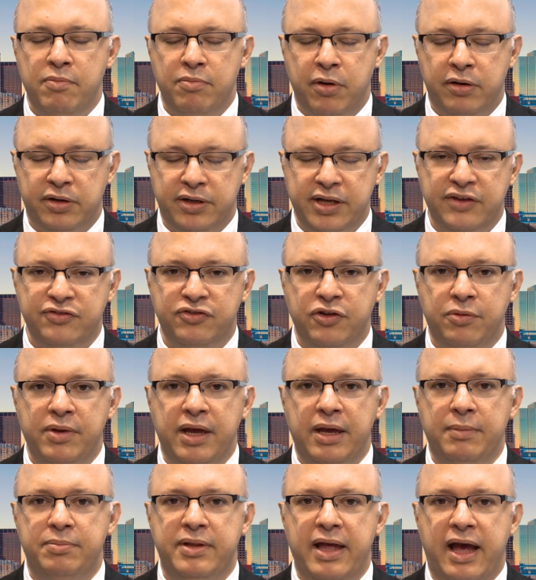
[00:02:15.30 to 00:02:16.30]

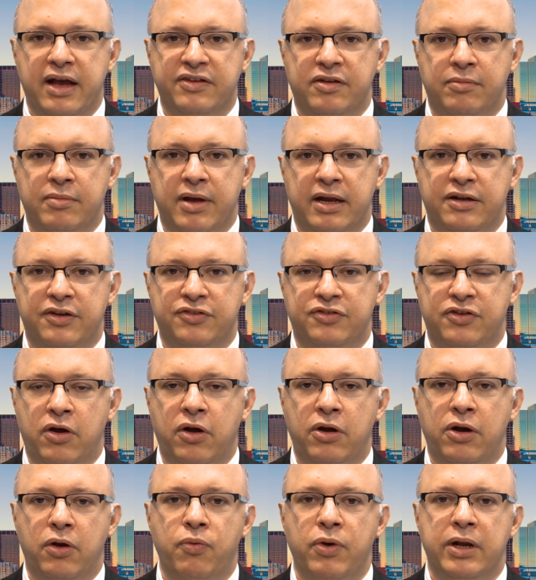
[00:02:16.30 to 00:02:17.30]
bortezomib,
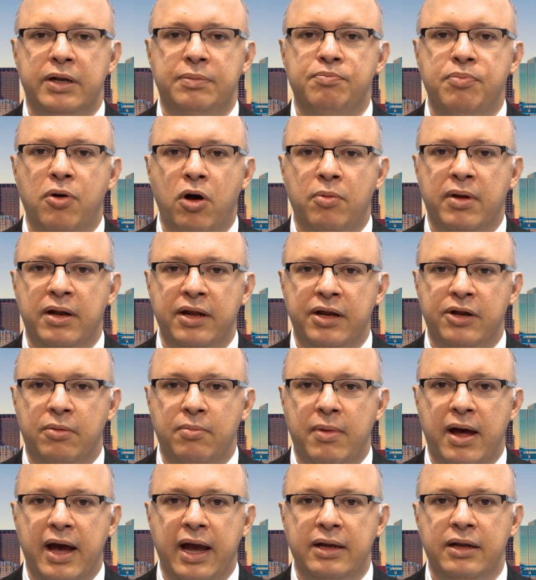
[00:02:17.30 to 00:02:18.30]
dexamethasone with
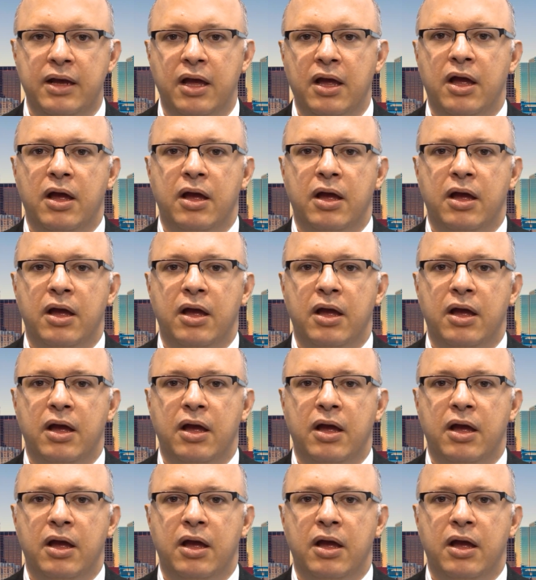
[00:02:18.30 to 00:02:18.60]
pomalidomide,